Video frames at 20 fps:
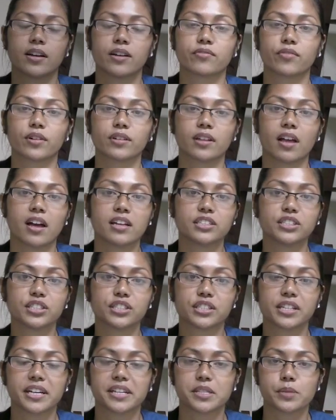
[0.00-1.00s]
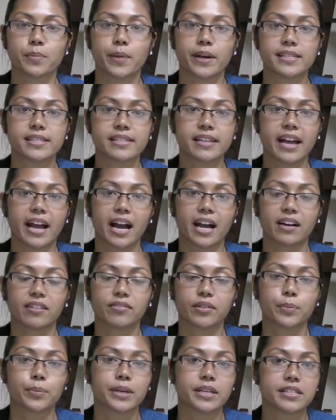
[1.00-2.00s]
For lunch, it's best to have
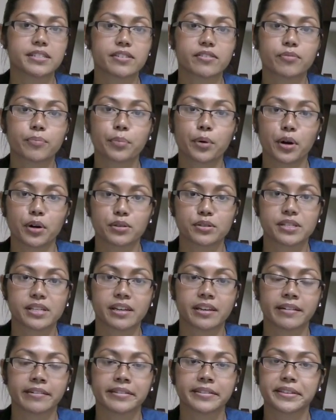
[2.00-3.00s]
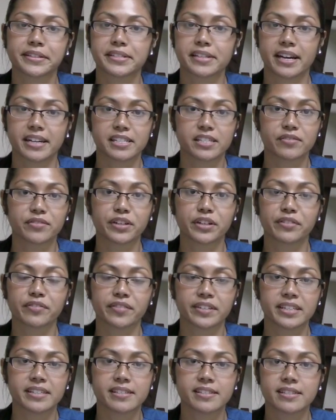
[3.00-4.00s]
a piece of protein the size of your
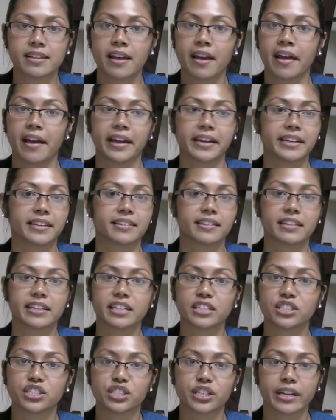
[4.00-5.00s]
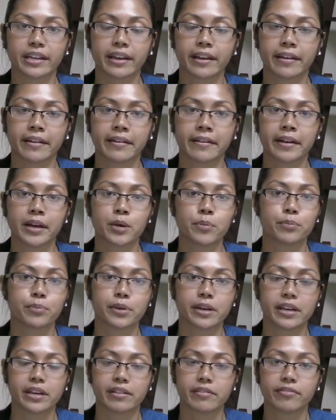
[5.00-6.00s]
fist, any lean chicken,
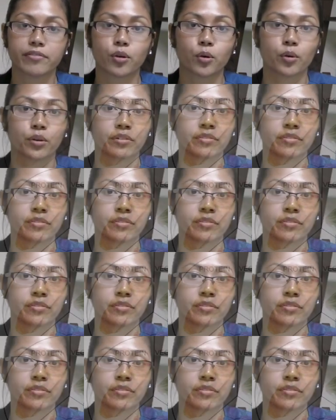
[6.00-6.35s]
beef, or